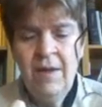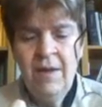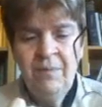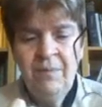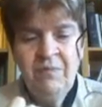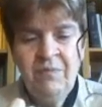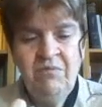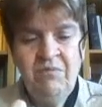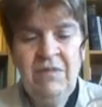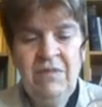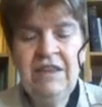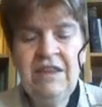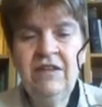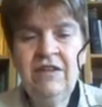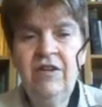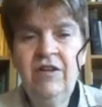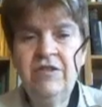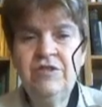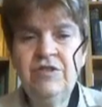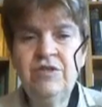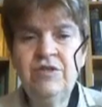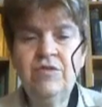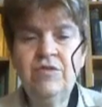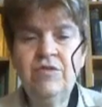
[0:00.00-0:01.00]

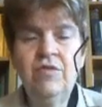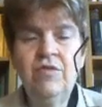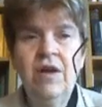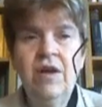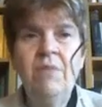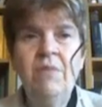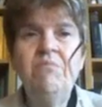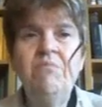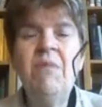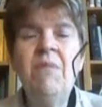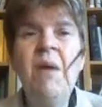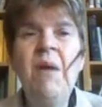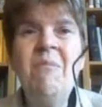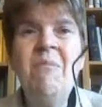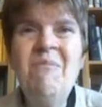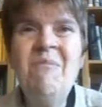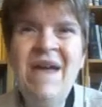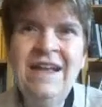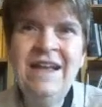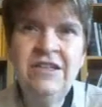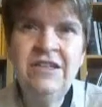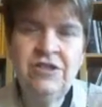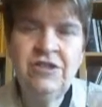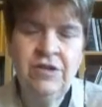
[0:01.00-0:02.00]
mythological
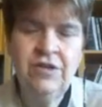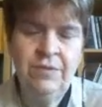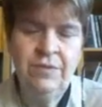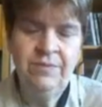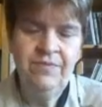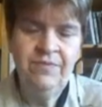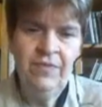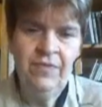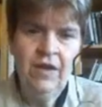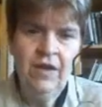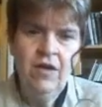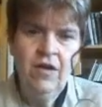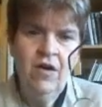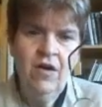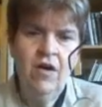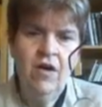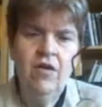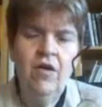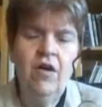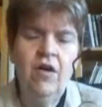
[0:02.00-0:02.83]
momentum of